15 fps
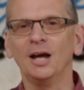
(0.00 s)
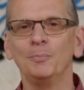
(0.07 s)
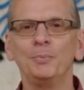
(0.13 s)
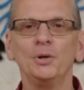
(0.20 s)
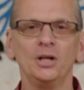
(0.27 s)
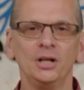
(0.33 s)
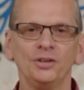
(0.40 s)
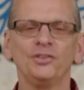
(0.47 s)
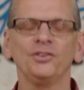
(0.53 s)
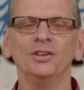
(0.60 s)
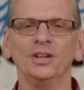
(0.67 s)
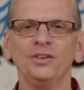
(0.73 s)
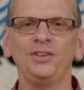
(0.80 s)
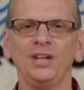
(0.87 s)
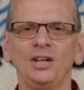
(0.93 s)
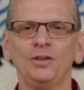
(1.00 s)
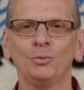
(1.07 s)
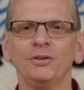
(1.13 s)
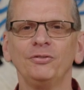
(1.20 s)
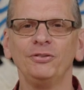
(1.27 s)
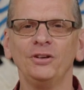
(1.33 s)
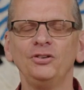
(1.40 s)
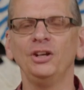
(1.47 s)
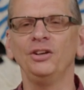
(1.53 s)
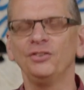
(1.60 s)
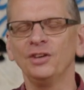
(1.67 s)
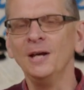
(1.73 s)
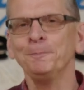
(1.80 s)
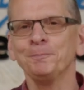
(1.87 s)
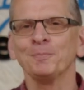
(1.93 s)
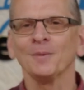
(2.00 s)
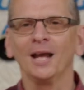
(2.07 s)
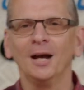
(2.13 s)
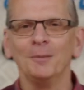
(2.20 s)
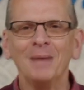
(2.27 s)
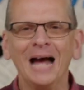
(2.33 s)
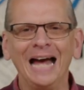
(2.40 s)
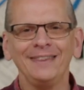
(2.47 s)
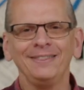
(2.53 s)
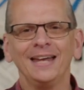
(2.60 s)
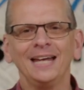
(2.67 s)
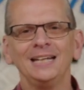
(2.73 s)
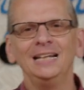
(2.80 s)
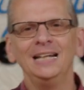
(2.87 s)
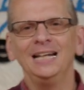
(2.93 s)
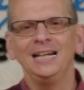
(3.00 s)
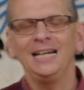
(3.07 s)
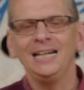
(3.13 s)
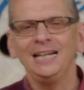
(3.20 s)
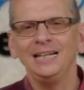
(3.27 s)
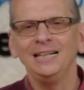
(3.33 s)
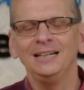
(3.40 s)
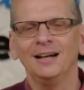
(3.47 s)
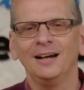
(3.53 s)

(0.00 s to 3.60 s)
birds and the seas with fishes. And then he